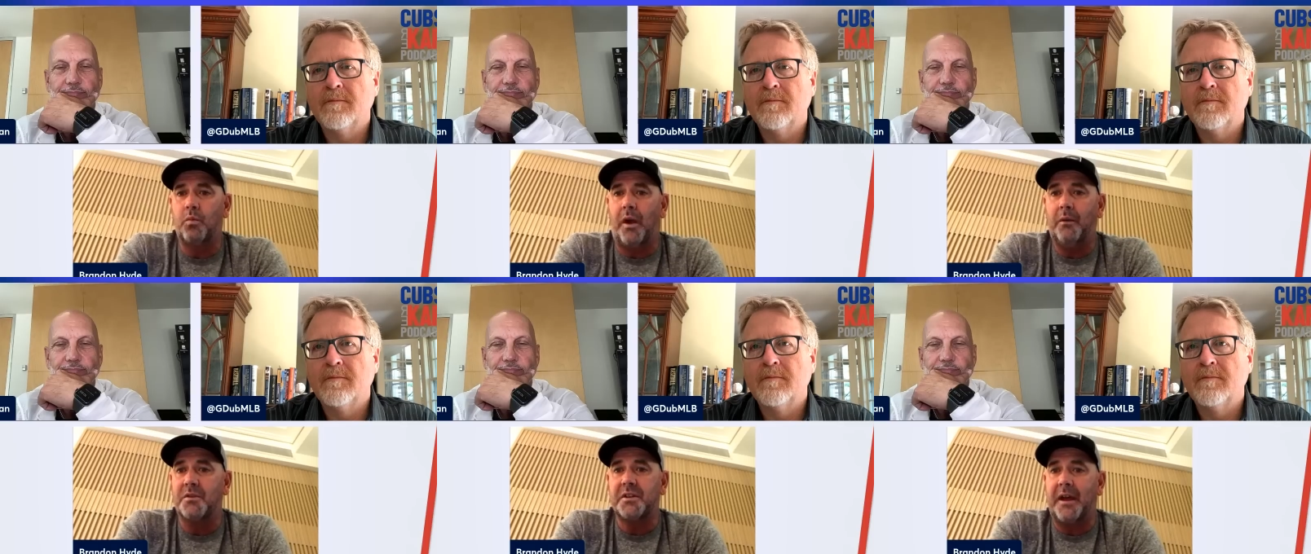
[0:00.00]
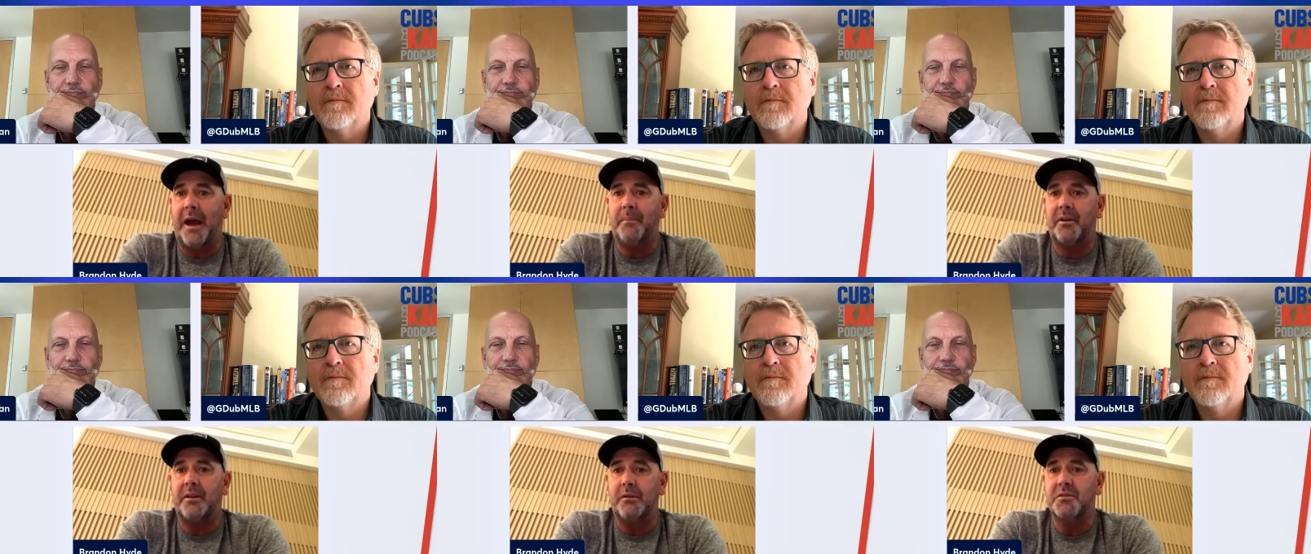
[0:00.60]
Speaker 1: right wasn't
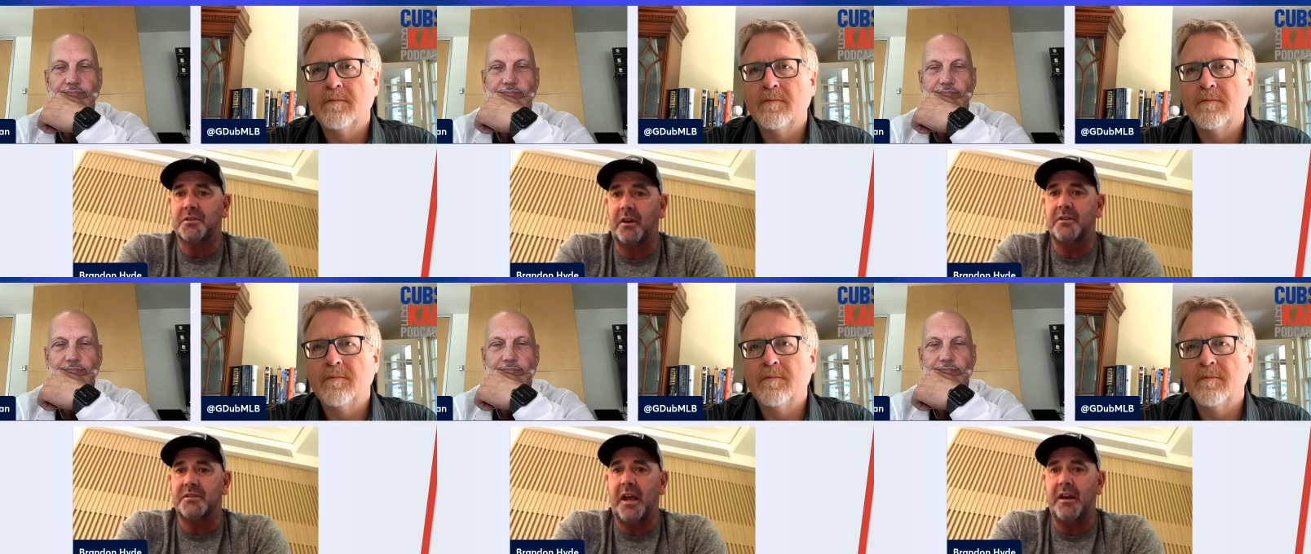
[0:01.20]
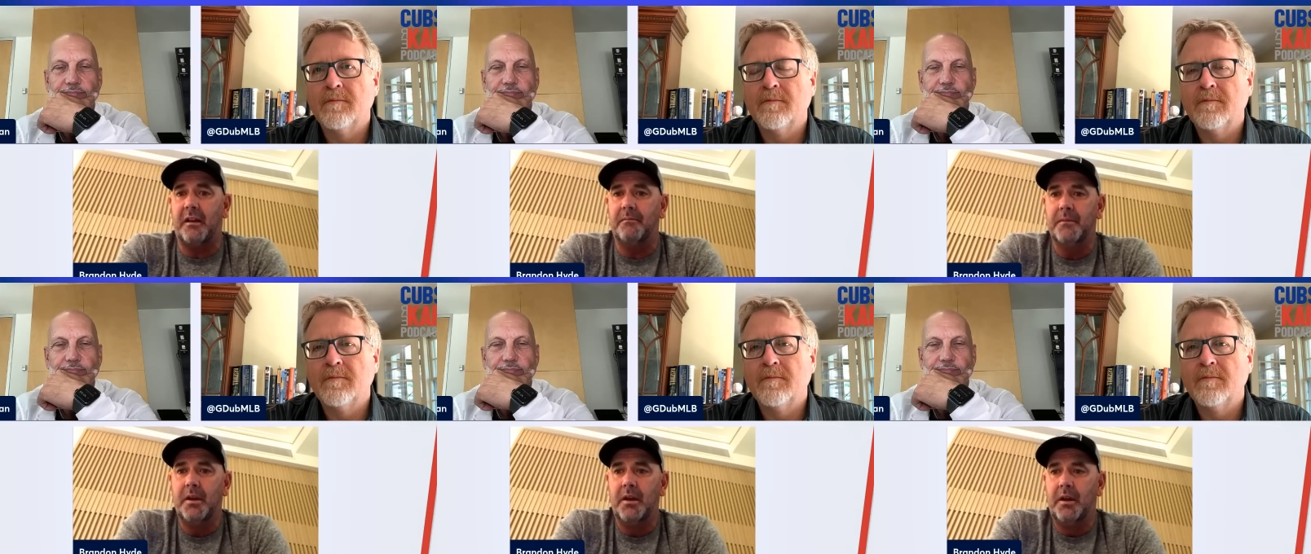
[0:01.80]
happening, he was going to say it.
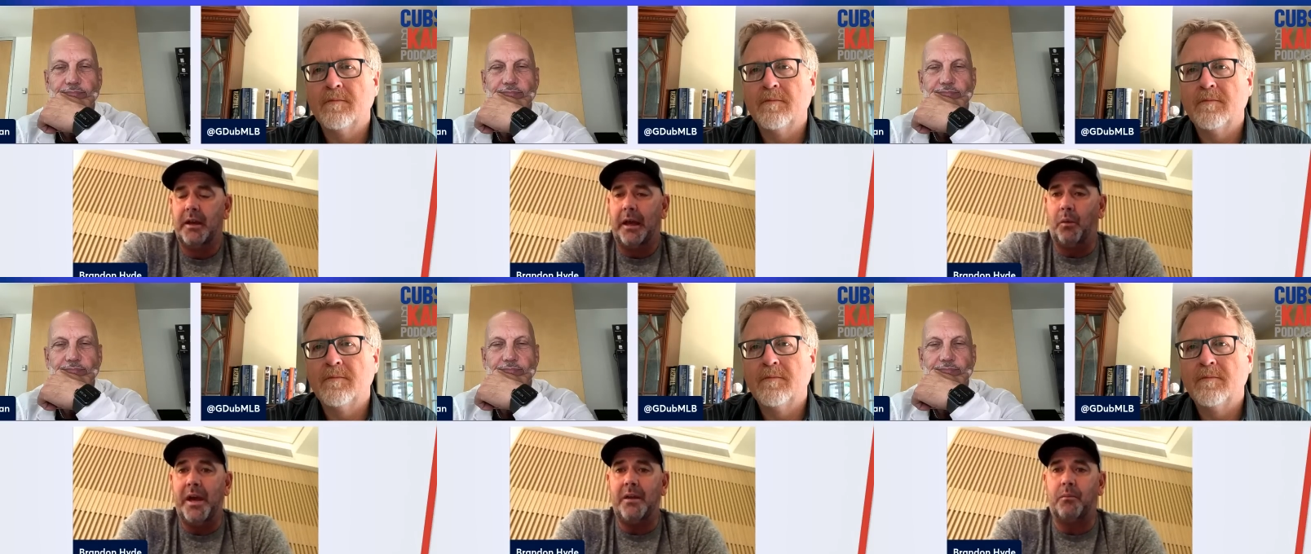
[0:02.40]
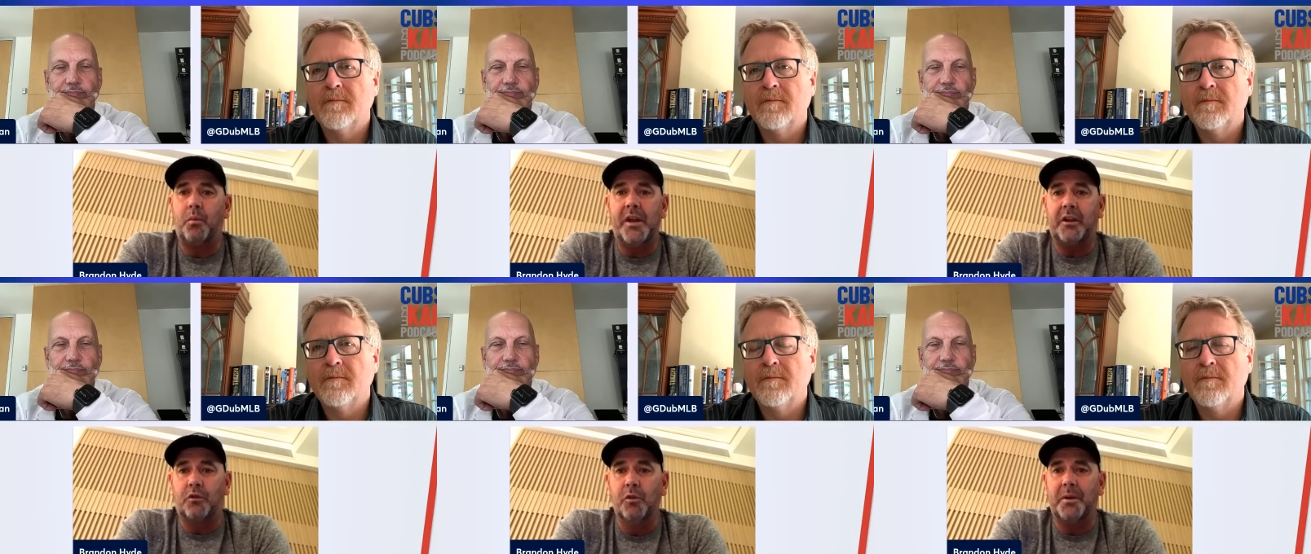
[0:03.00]
And we had a we had a
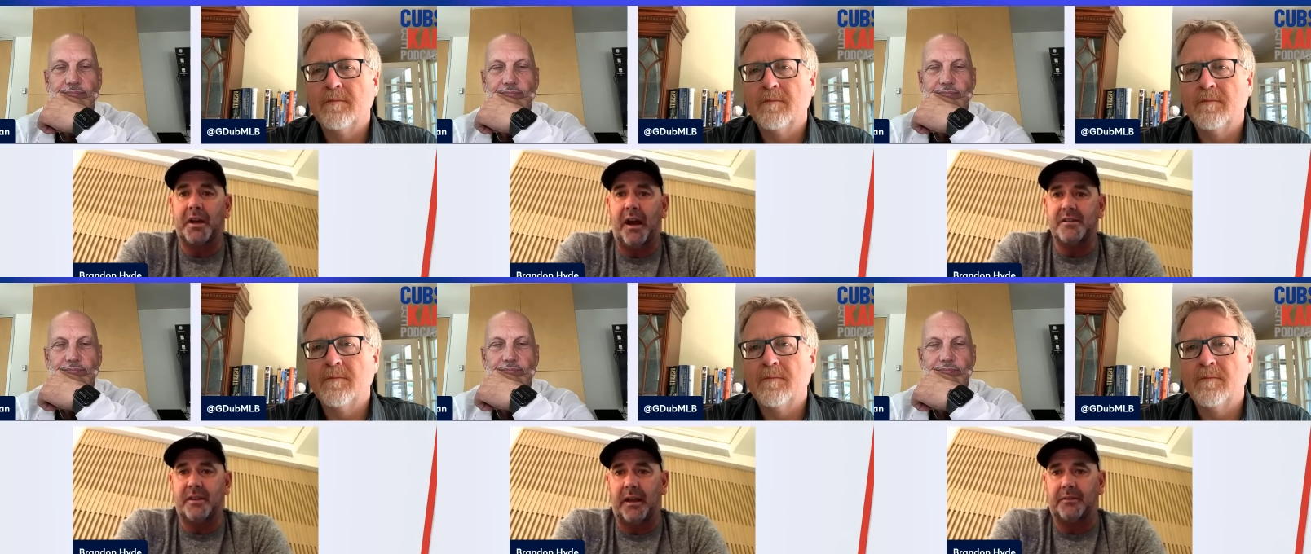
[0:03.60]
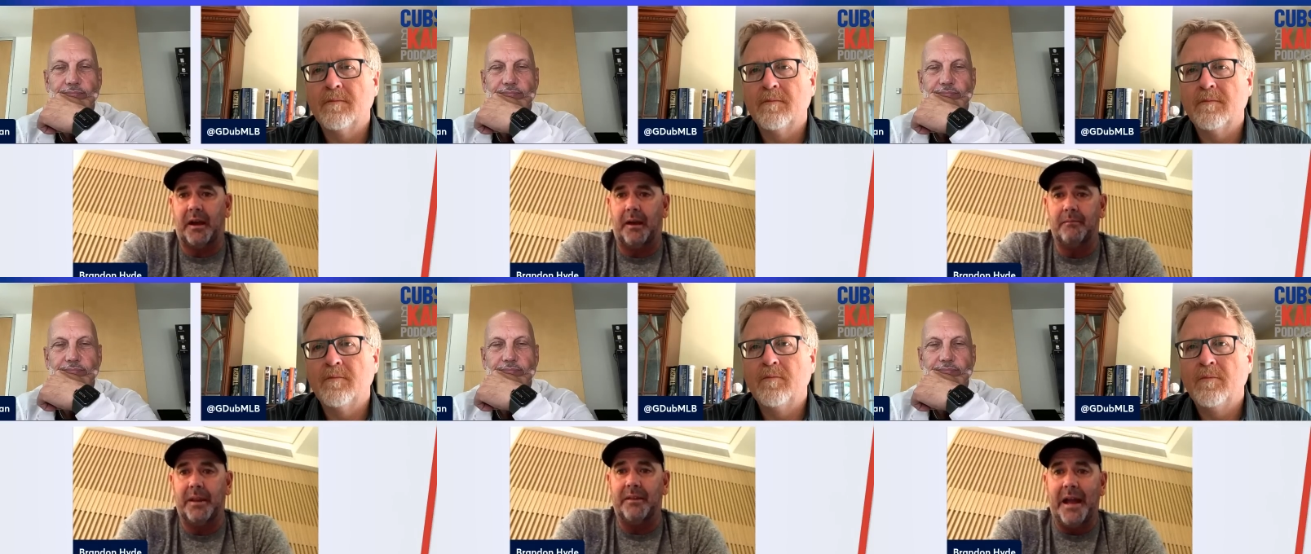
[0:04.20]
group of guys like that,
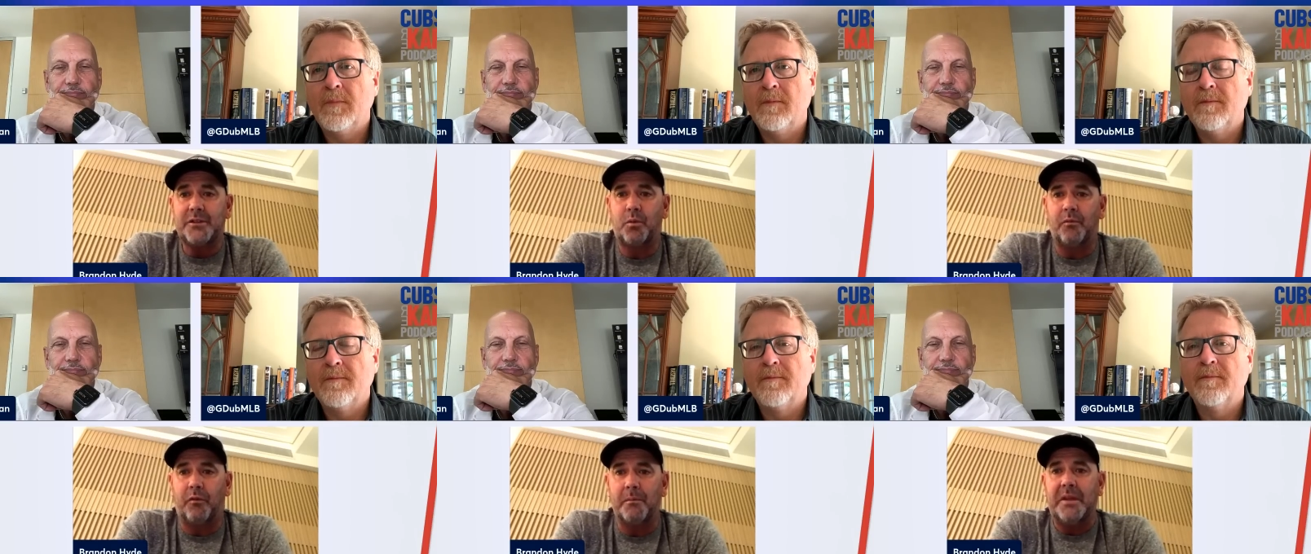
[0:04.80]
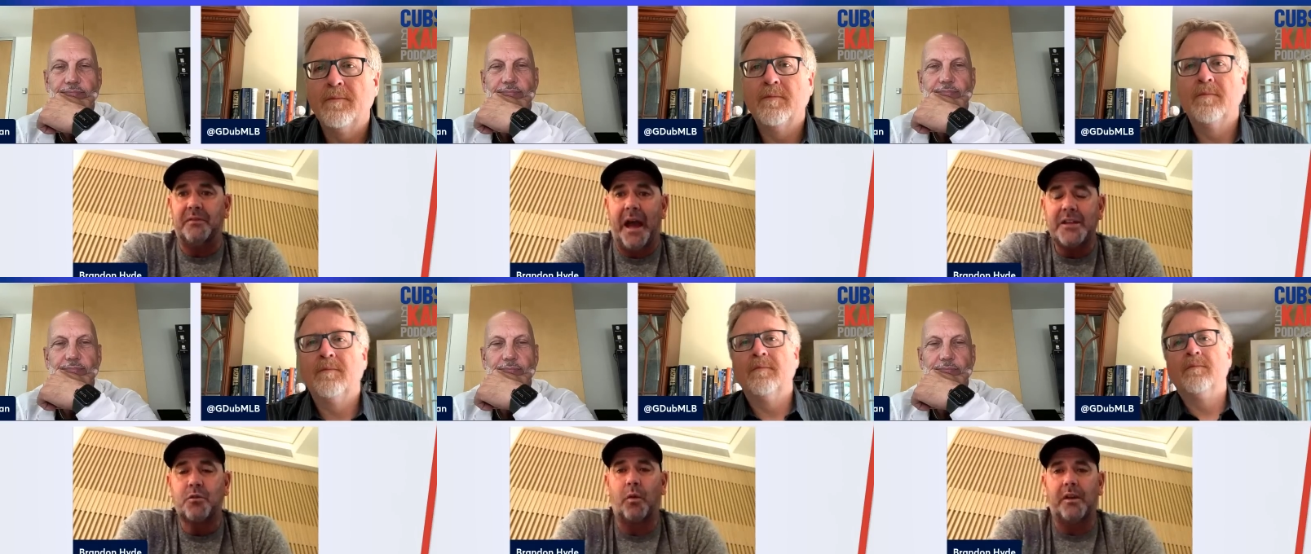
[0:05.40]
and that's when for me
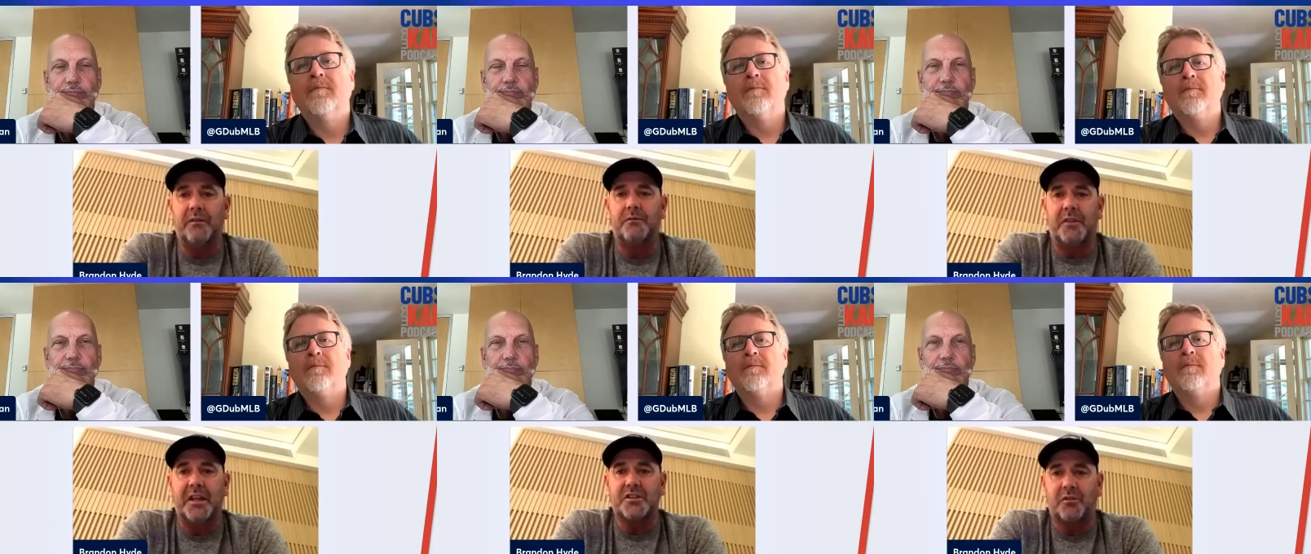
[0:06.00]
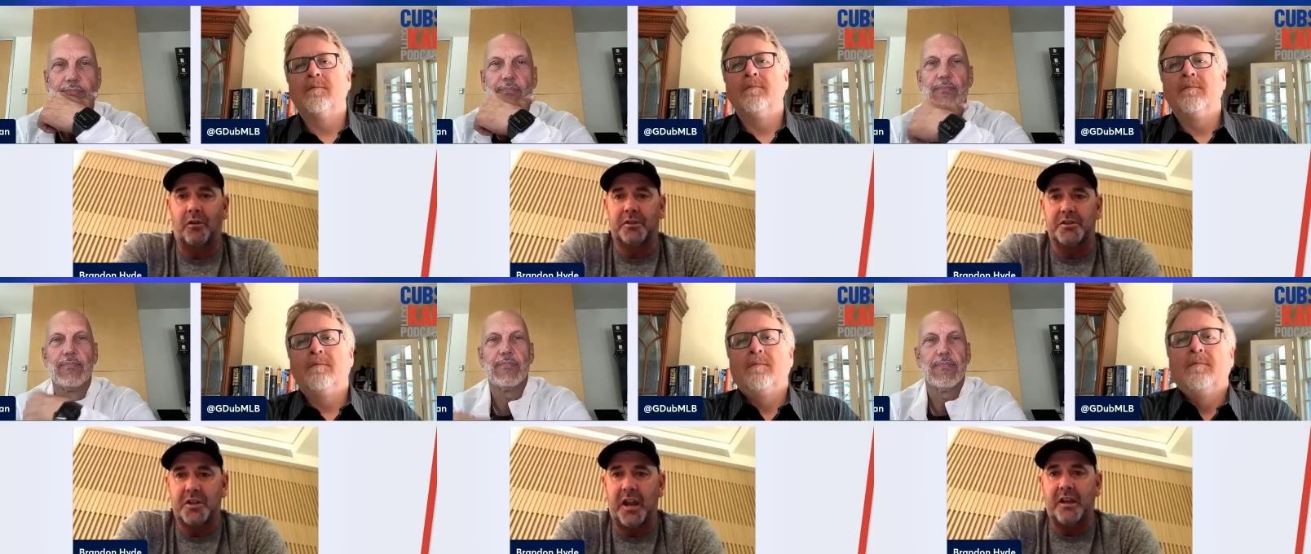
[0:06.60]
that's when things start to
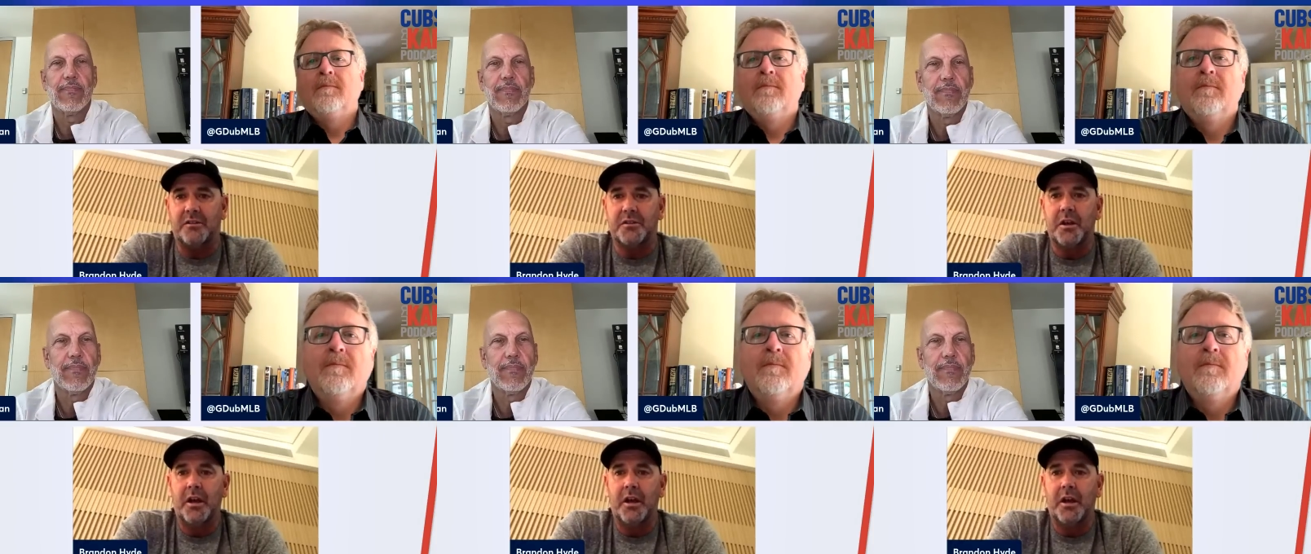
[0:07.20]
change.